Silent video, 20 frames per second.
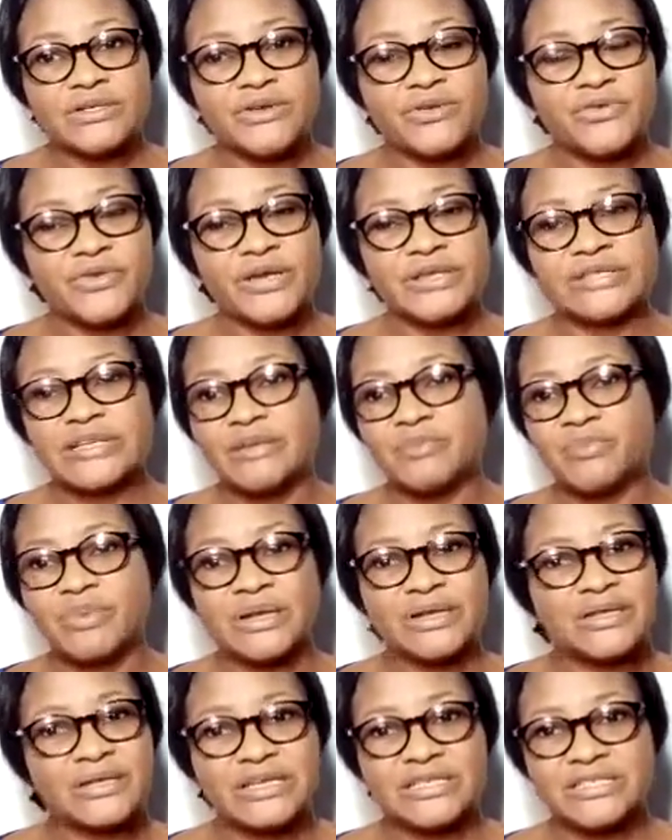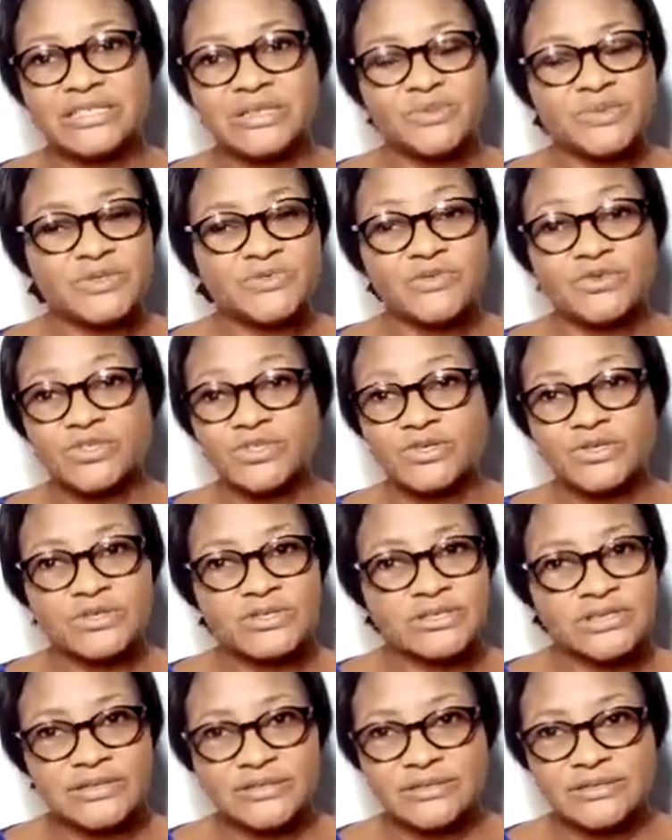created partnerships for
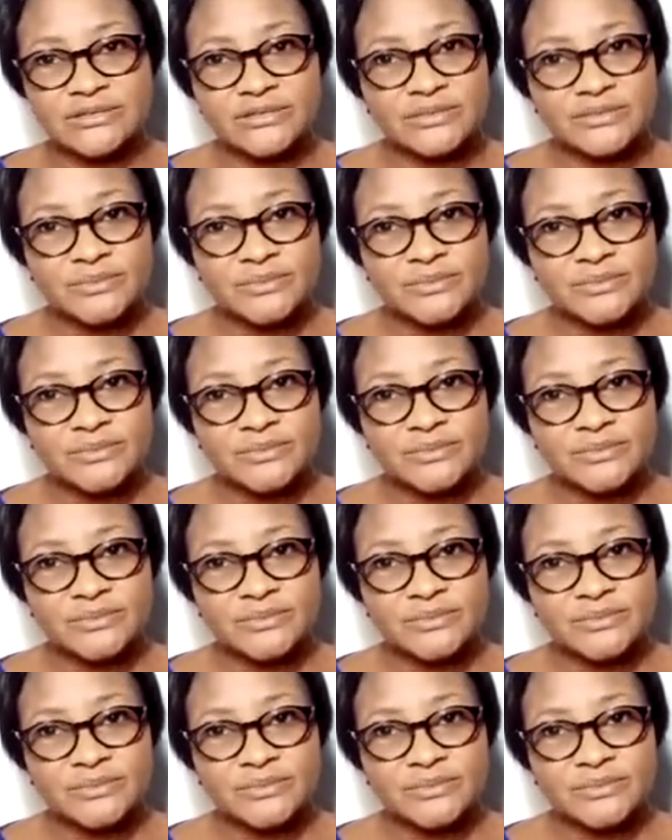success.